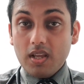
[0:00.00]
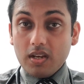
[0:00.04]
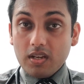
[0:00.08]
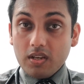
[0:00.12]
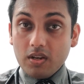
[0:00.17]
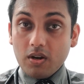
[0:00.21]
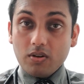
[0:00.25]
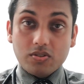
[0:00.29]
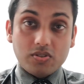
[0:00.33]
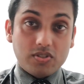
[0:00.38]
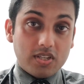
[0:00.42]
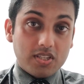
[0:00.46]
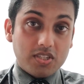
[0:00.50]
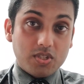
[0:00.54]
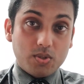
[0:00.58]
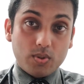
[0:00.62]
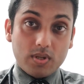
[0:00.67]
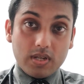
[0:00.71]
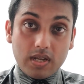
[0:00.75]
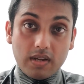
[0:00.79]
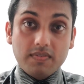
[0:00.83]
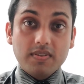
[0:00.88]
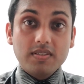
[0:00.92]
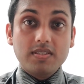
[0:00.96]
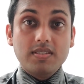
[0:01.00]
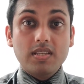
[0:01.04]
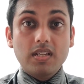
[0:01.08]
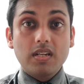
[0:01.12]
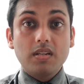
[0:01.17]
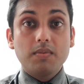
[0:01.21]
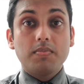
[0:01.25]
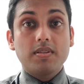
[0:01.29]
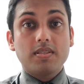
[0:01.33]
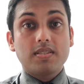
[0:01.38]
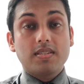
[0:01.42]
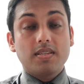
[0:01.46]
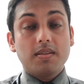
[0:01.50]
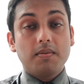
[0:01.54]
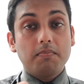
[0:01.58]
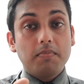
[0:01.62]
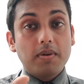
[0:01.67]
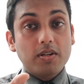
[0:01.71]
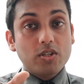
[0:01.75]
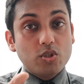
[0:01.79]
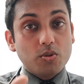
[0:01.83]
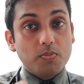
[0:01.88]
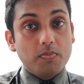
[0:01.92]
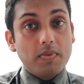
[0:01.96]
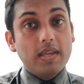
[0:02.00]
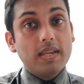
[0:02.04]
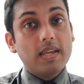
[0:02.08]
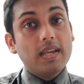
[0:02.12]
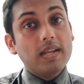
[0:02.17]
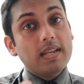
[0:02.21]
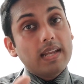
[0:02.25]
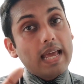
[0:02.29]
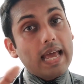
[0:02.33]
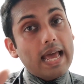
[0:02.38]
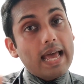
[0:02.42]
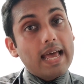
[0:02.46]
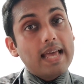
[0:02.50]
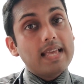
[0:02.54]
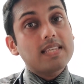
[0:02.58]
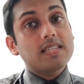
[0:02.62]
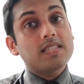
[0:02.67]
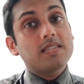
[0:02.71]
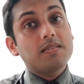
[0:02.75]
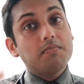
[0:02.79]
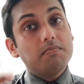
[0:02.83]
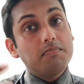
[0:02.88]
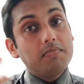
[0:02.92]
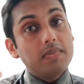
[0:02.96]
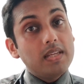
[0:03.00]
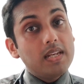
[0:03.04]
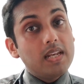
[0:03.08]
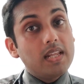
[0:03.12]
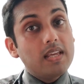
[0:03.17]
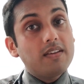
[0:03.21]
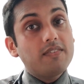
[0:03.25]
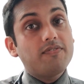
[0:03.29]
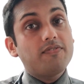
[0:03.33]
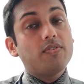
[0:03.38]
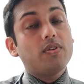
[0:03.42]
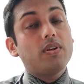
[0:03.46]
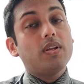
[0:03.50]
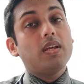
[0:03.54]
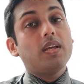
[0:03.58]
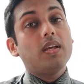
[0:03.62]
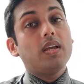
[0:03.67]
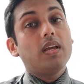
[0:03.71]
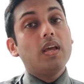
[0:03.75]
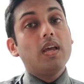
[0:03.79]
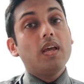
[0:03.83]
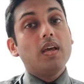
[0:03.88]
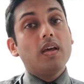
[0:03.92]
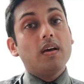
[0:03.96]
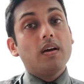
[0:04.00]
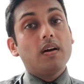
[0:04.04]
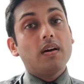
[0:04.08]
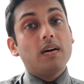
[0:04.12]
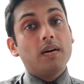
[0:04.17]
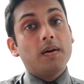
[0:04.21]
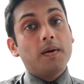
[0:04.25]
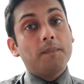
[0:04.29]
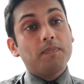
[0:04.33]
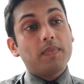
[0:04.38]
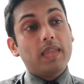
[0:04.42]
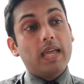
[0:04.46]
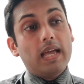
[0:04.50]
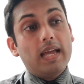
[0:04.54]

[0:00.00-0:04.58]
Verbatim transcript: not just to cover syllabus, but to make it as meaningfully um,